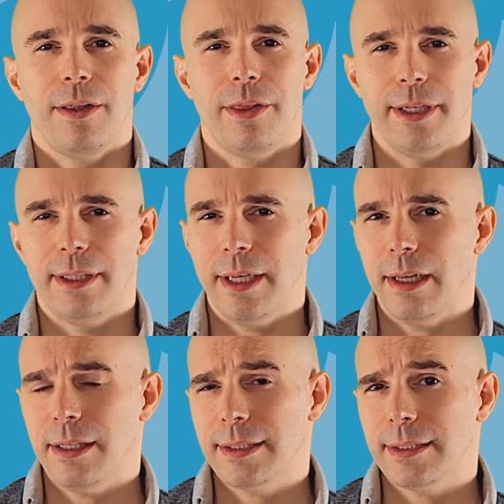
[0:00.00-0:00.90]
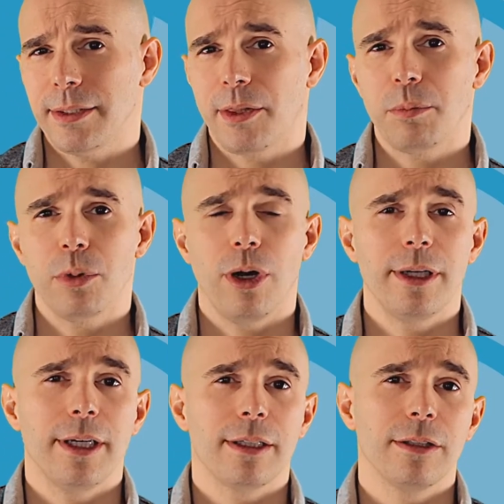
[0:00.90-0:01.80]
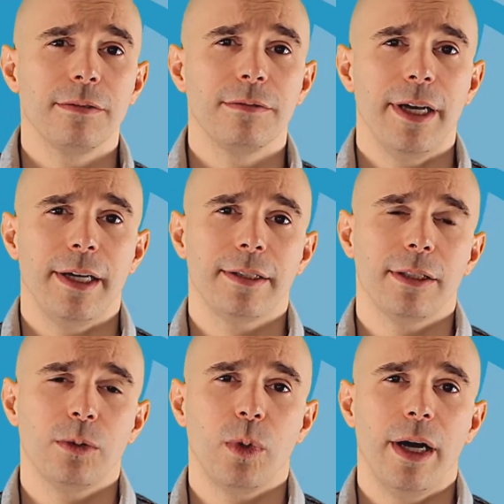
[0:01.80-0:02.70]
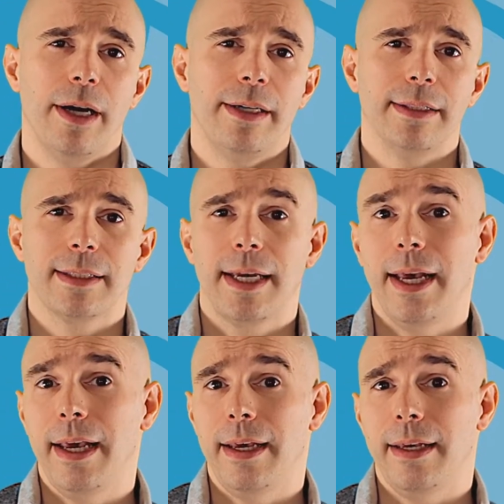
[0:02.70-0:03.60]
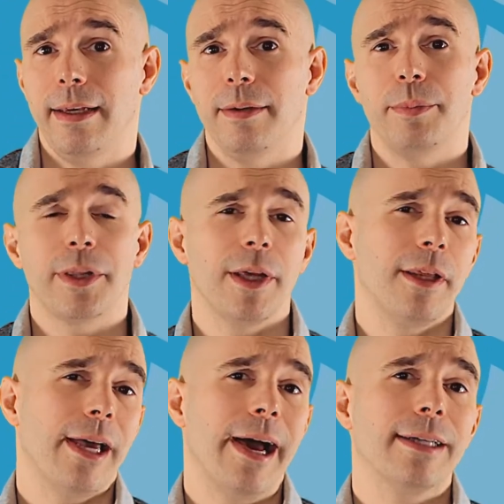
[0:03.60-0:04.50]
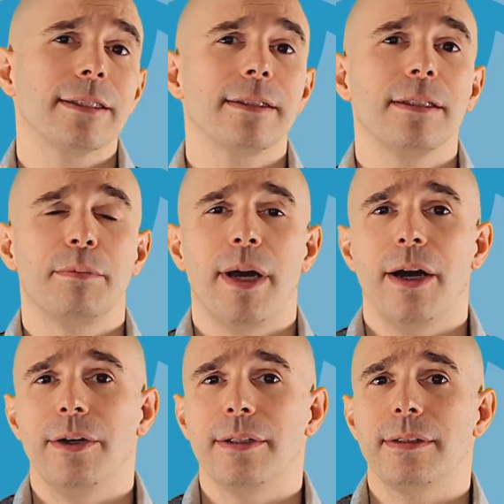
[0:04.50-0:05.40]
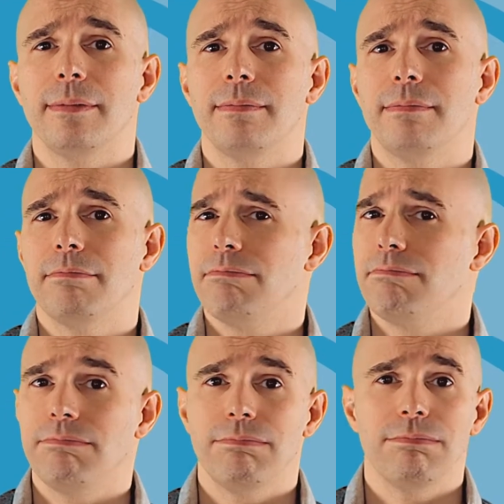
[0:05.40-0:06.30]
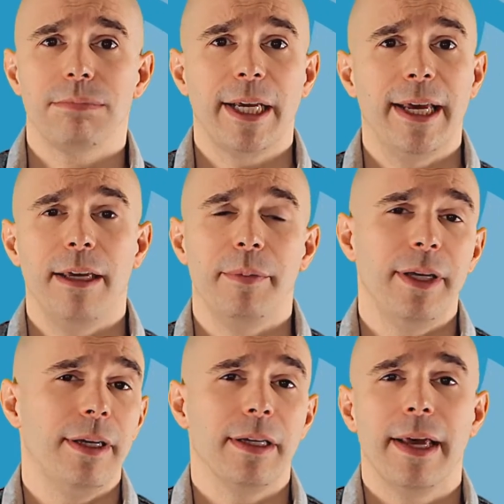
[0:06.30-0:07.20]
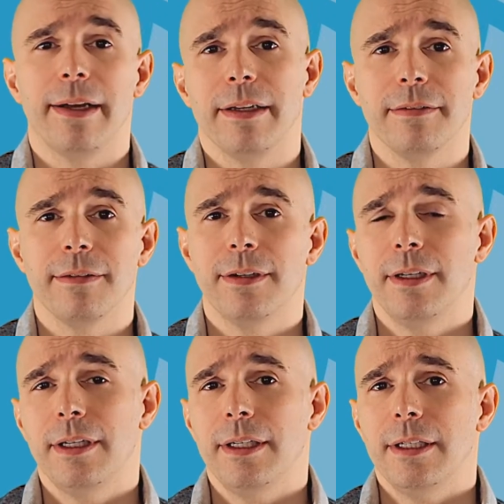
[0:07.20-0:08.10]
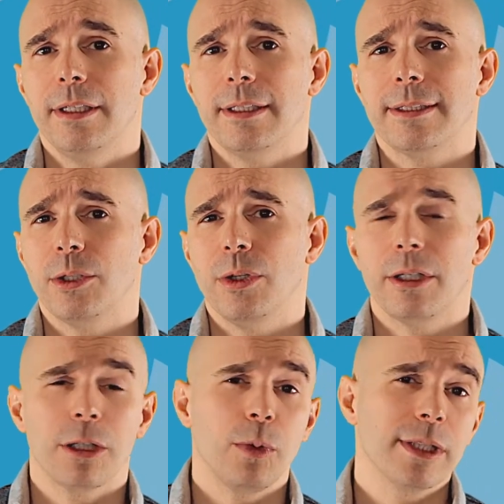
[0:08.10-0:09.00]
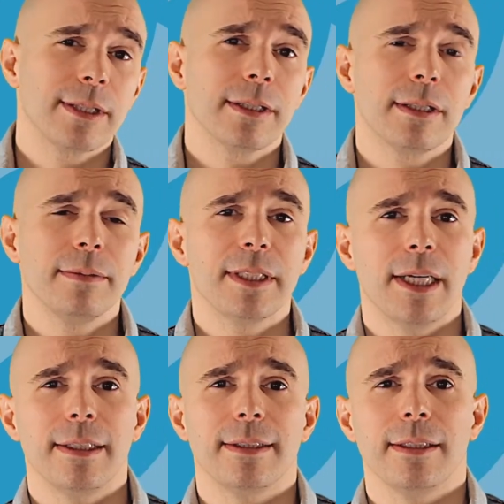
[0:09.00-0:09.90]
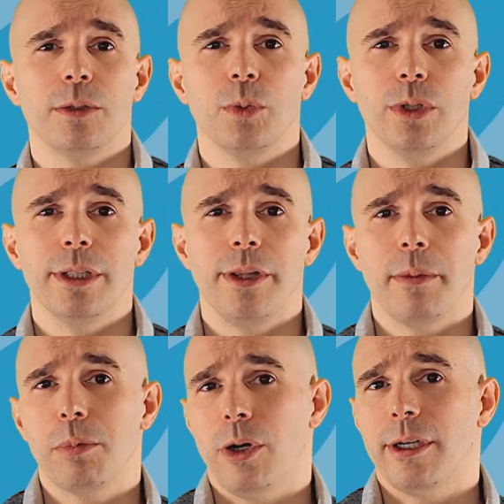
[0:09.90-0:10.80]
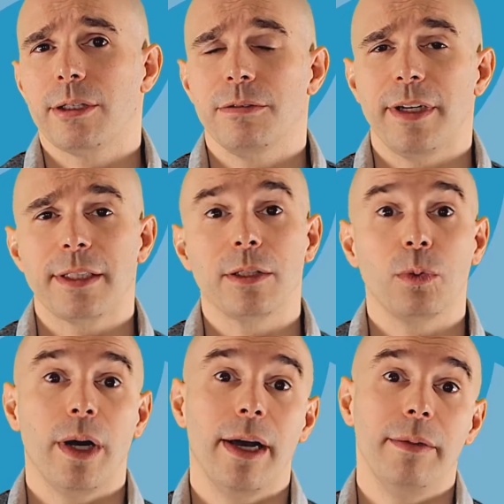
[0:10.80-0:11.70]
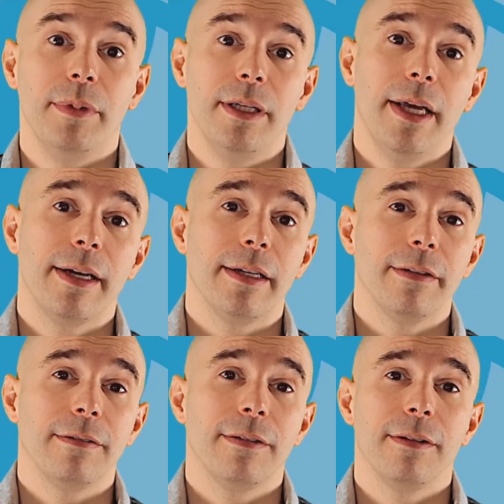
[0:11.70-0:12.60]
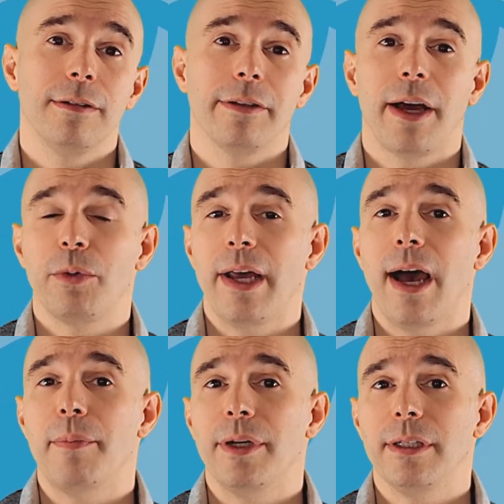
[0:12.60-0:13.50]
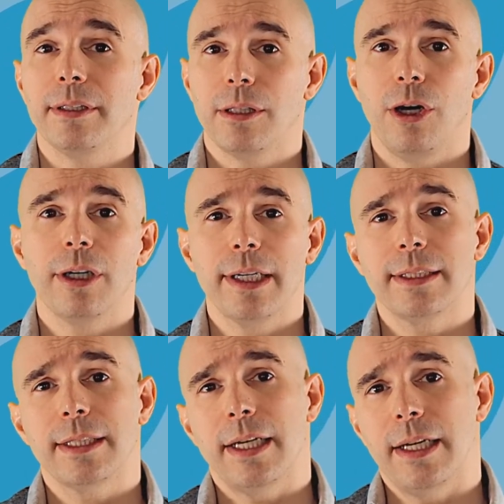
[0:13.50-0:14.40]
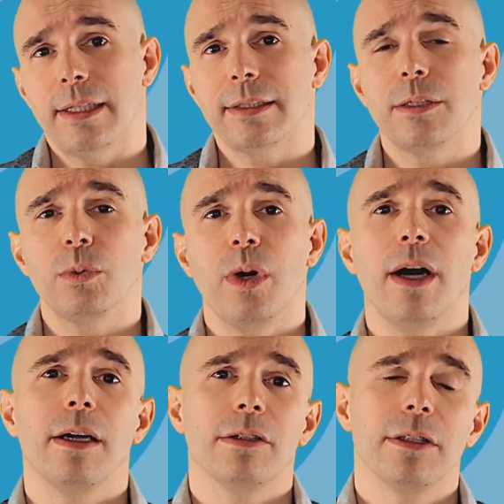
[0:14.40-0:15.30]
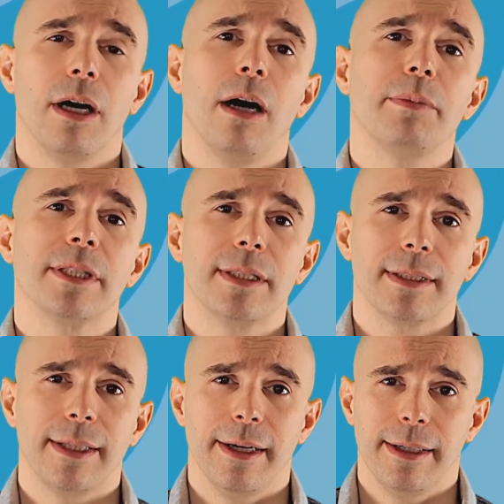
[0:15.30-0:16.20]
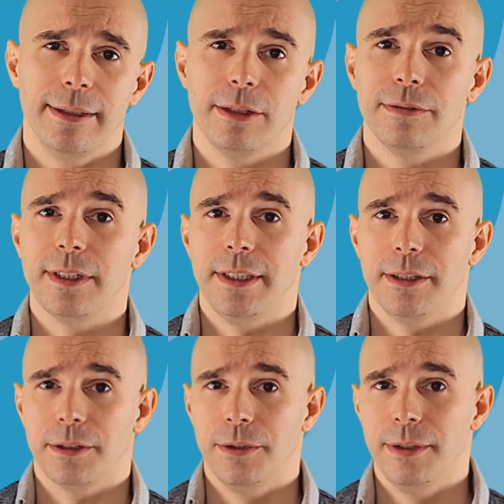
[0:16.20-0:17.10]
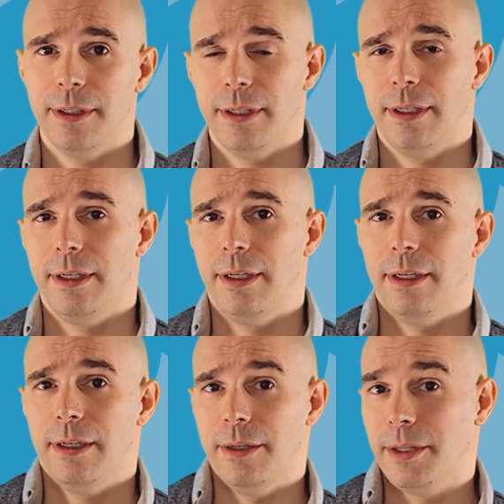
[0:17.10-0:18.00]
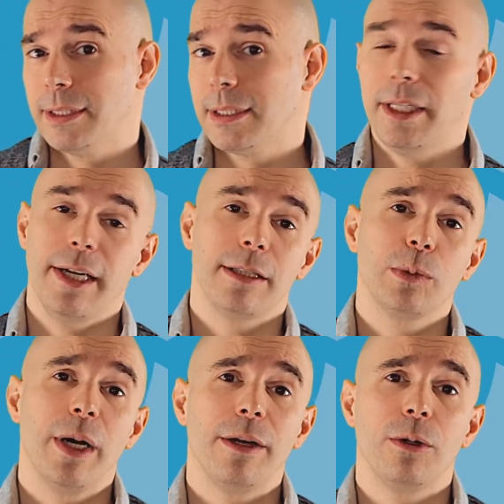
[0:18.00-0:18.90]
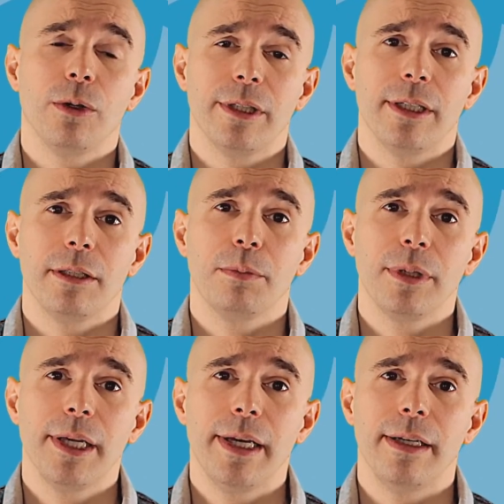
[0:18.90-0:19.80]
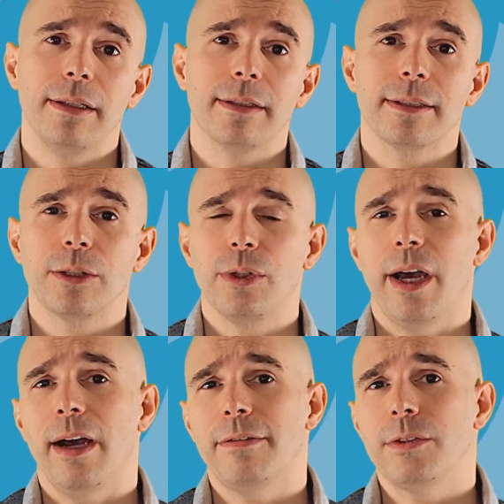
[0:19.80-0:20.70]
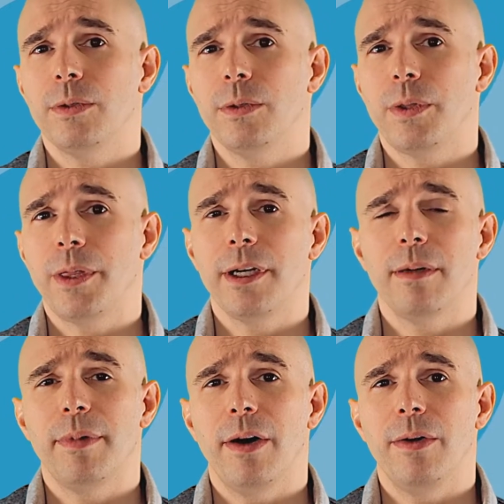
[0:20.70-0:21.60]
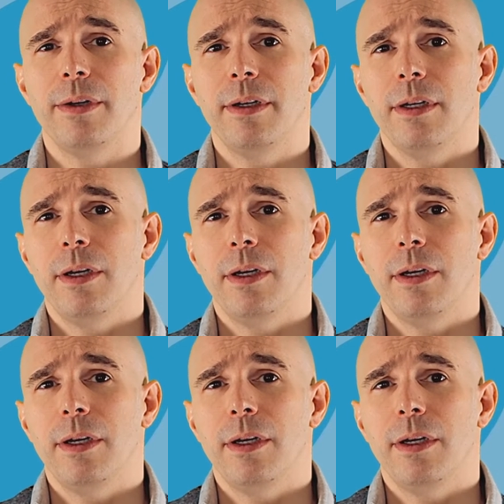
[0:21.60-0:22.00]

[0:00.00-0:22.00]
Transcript: they tell us that the product of x and y is k, but then they ask us about k being negative. So under what circumstances would the product of x and y be negative? Well, that would happen as long as x and y are on opposite sides of zero. Now this is an xy coordinate plane, so you have to think about